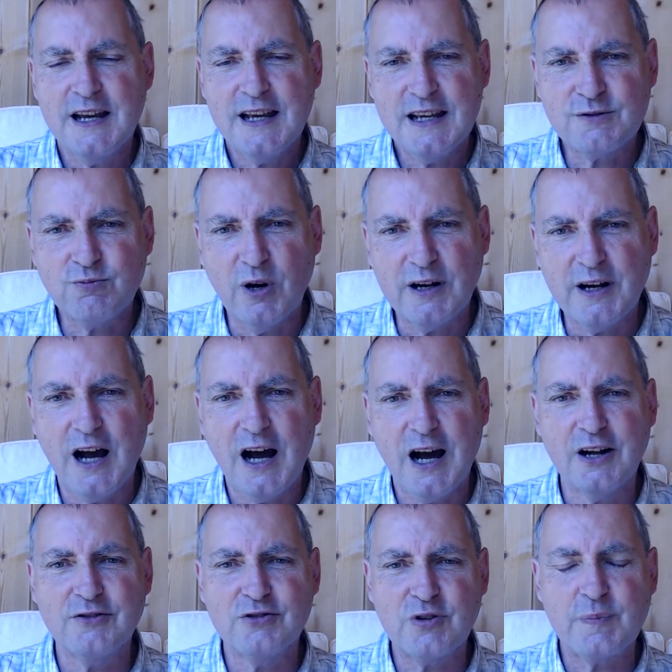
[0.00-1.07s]
is
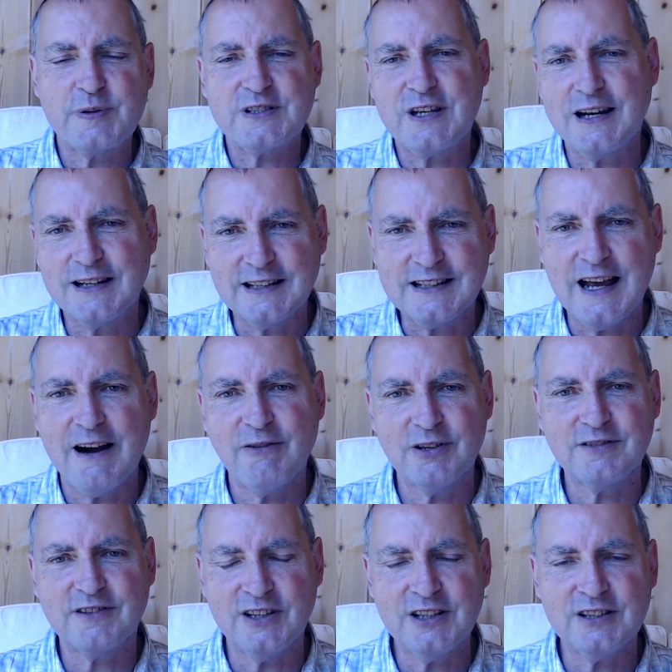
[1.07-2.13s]
100%
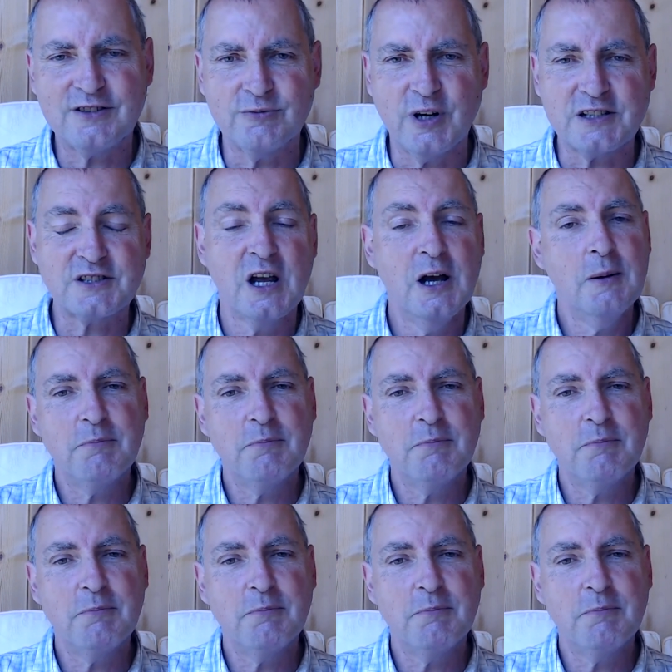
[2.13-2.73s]
guaranteed to us